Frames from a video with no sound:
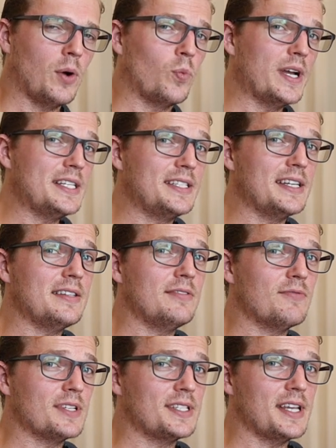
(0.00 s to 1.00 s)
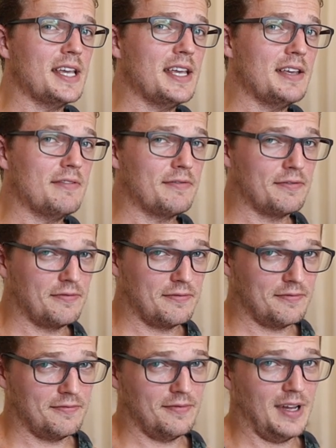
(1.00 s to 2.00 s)
We did receive
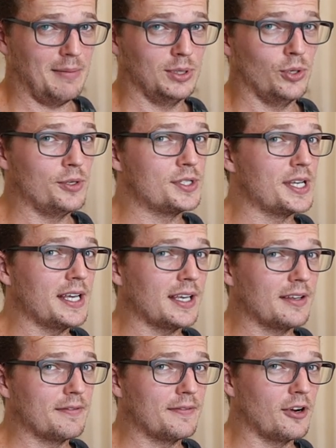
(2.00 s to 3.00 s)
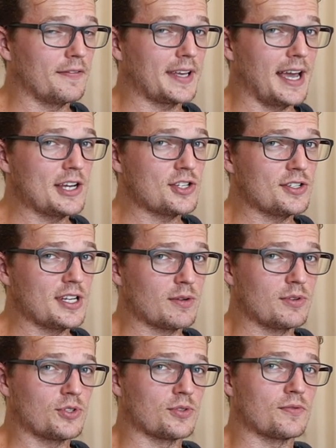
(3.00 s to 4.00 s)
a blue tick, verification tick,
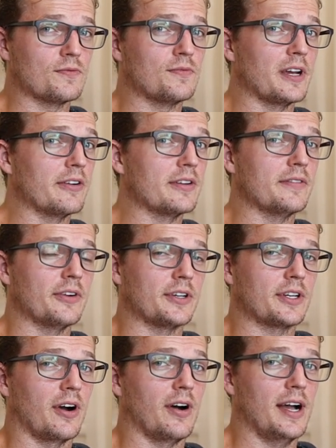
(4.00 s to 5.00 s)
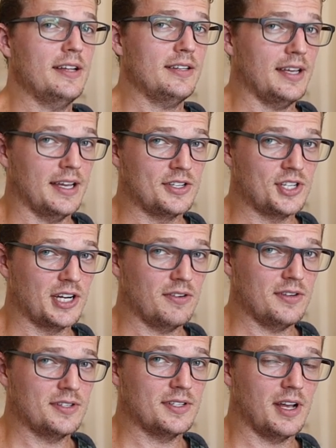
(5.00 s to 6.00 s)
which was very, very kind and
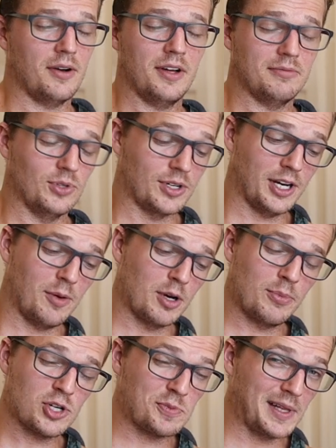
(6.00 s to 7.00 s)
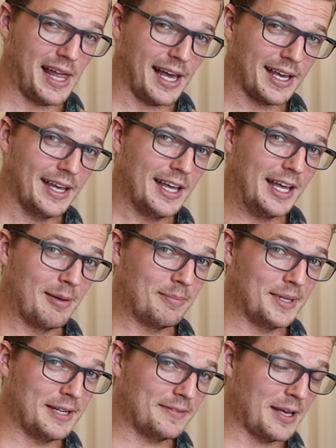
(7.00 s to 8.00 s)
generous. So look, I don't want to push me luck,
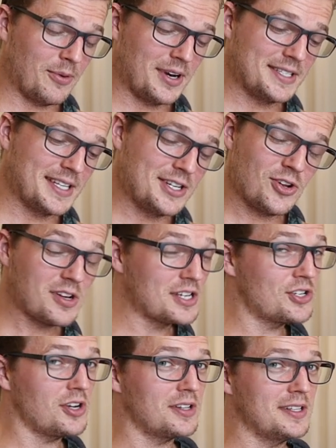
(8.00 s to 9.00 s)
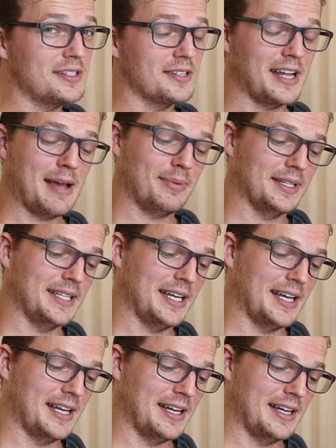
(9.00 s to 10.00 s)
but if they want to send doggy chocolates, I'd happily,
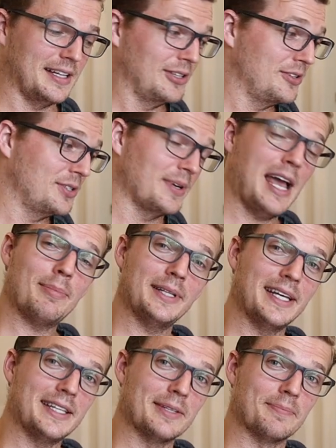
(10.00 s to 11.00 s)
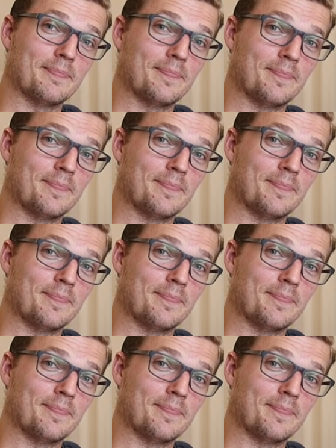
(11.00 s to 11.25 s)
Lucy would happily eat them.